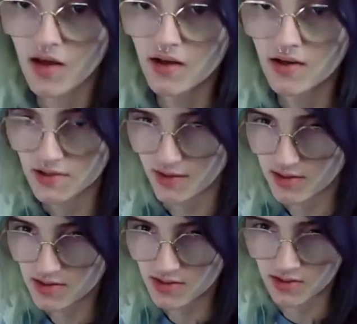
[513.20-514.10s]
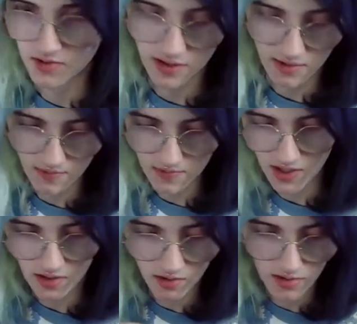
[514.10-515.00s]
So this, you can
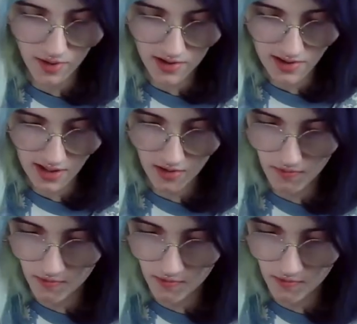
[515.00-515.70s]
take all your buttons out.